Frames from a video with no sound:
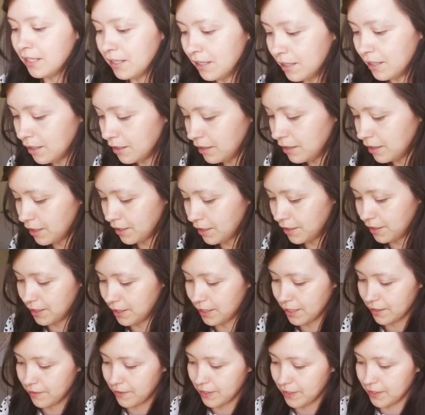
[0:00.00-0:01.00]
oh no,
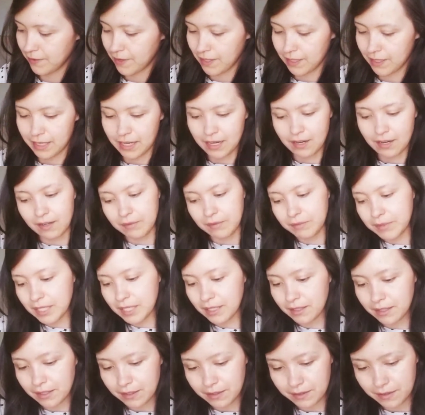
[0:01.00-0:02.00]
stuff is falling out. I'm
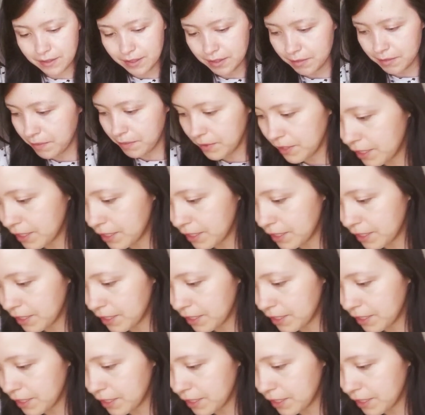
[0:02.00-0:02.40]
telling you, this book